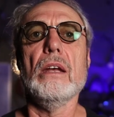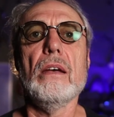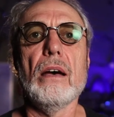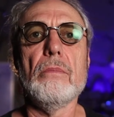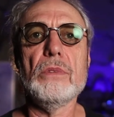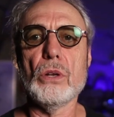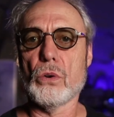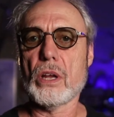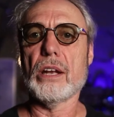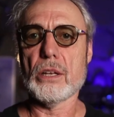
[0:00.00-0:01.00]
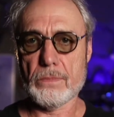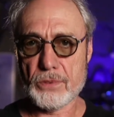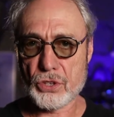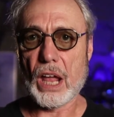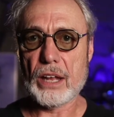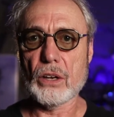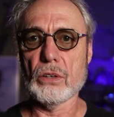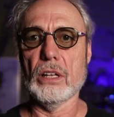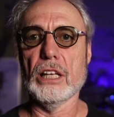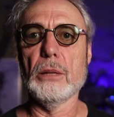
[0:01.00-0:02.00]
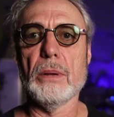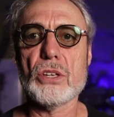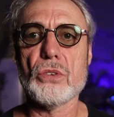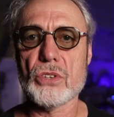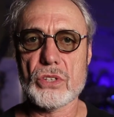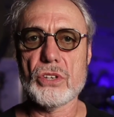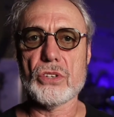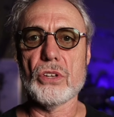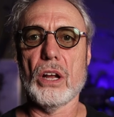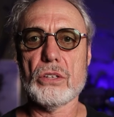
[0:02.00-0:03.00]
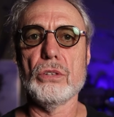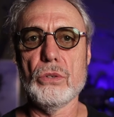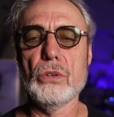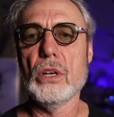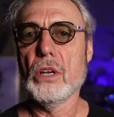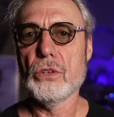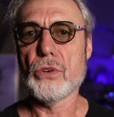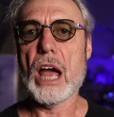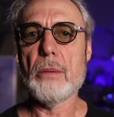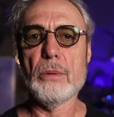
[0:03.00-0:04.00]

kind of stand out a little bit so it's just not too drab.